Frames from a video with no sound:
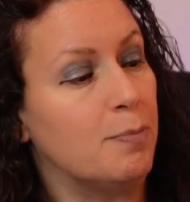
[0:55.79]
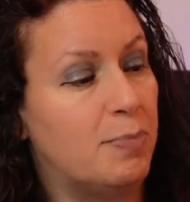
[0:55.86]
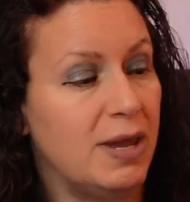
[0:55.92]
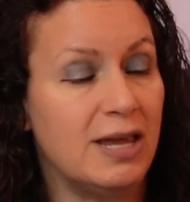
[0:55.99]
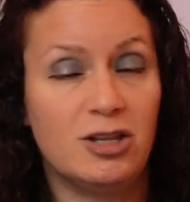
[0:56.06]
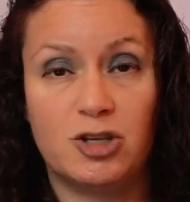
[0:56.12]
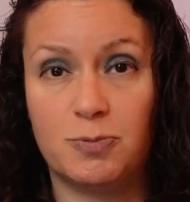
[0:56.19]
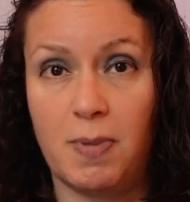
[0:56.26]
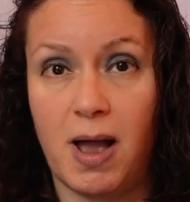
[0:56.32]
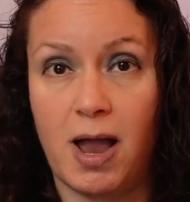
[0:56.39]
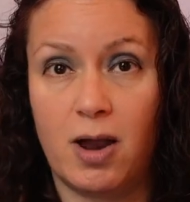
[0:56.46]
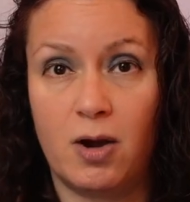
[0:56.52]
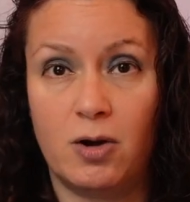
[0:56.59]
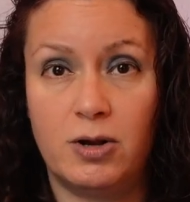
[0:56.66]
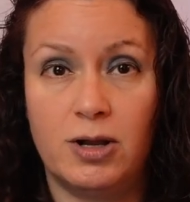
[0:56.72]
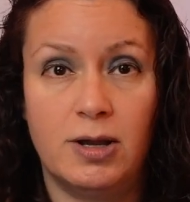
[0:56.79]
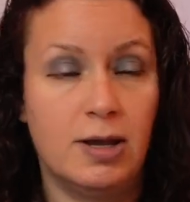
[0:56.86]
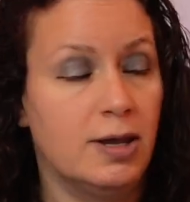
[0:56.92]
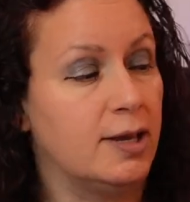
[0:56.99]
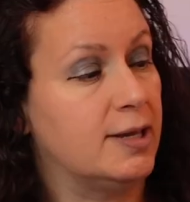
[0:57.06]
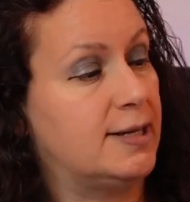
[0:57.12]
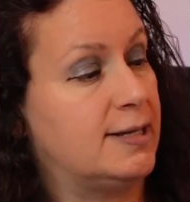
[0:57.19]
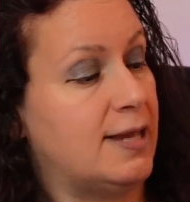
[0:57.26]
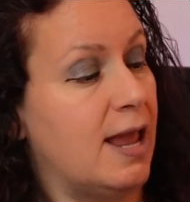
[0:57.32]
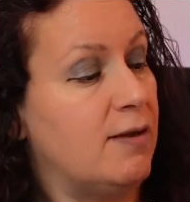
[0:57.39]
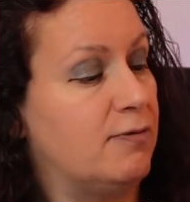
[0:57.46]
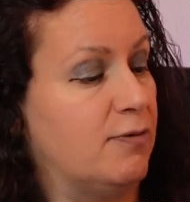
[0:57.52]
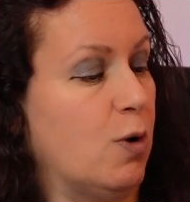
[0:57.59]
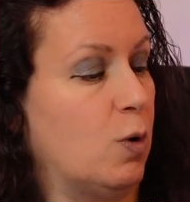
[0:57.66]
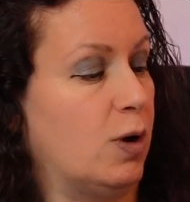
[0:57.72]
Be Inspired, Stay
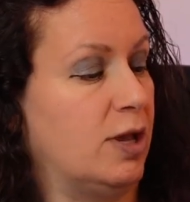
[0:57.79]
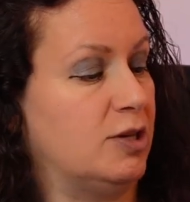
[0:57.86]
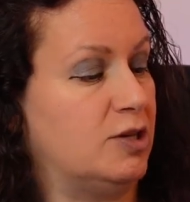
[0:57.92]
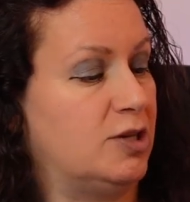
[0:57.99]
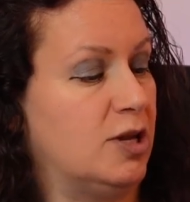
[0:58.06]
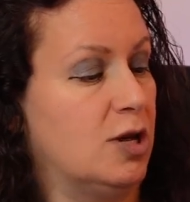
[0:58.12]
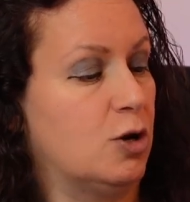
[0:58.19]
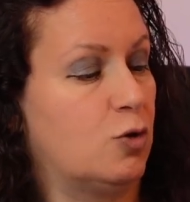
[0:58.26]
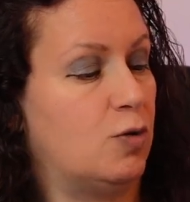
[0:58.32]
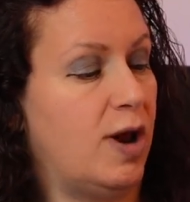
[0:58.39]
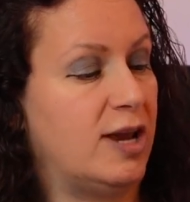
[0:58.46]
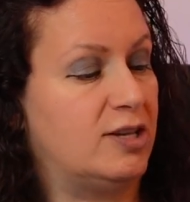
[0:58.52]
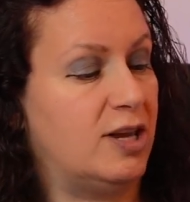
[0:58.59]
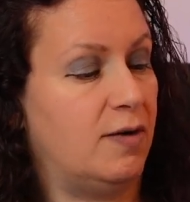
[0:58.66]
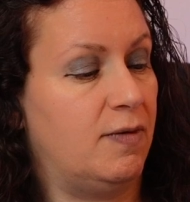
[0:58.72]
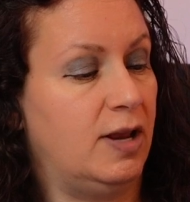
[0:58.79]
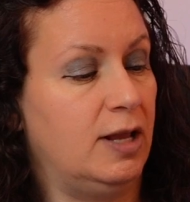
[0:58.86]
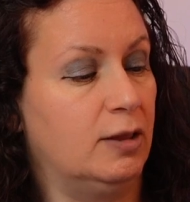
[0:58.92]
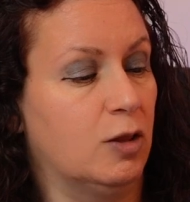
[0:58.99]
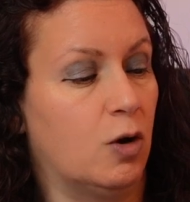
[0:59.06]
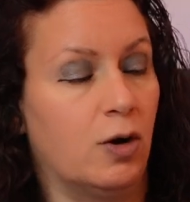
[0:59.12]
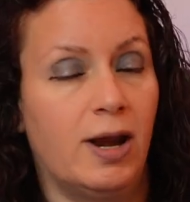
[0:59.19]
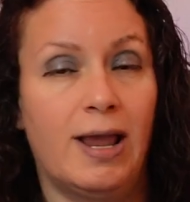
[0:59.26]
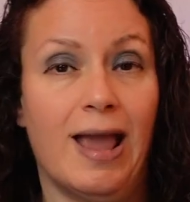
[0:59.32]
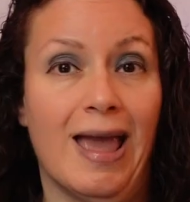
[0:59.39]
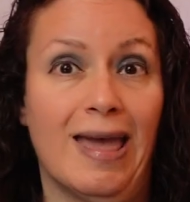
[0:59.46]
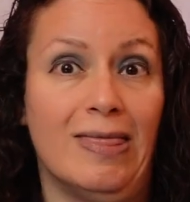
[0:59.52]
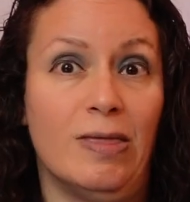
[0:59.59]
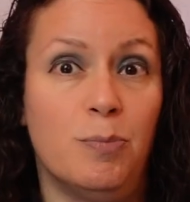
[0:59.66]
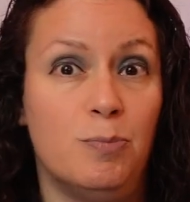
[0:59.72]
Focused, Creativity, Learning
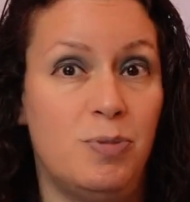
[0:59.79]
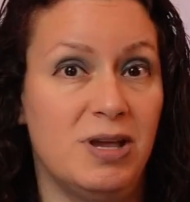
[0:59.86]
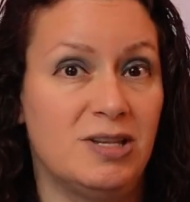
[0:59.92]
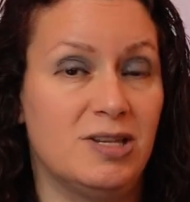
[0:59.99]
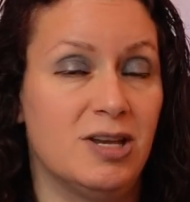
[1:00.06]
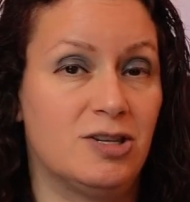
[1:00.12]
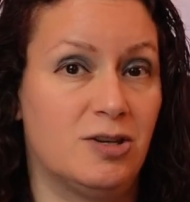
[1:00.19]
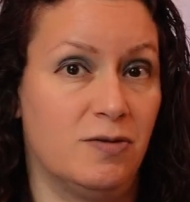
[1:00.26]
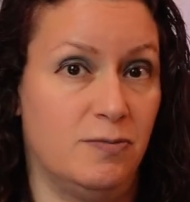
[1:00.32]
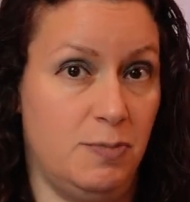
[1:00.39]
and the Business of